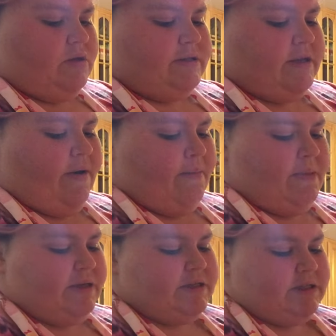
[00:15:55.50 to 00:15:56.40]
so I
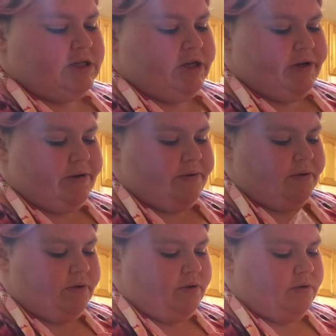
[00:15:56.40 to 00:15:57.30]
mixed the two,
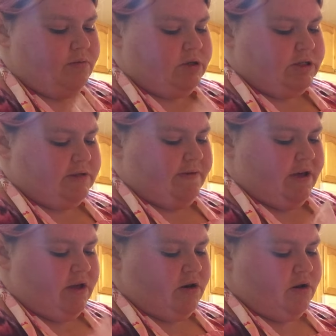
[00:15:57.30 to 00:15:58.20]
which is
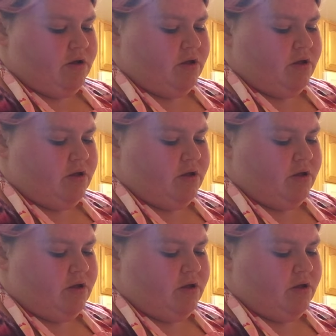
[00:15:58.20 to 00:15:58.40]
fine.